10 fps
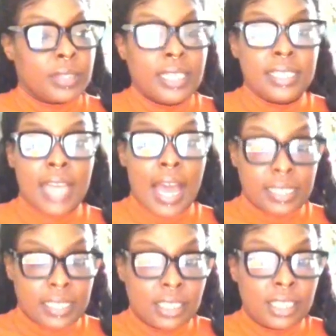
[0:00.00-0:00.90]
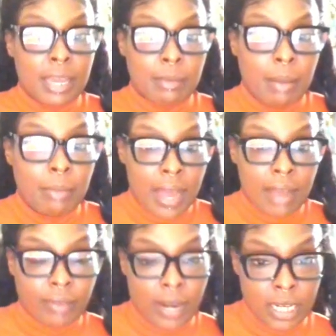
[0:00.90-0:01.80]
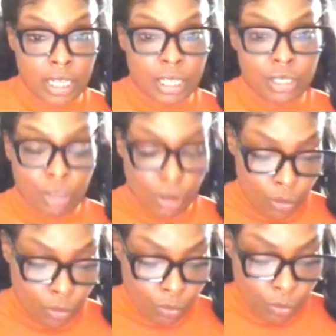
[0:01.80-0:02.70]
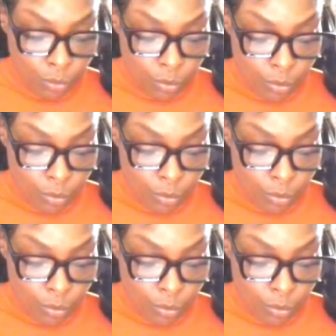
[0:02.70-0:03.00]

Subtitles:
detoxing and getting my mind right. And so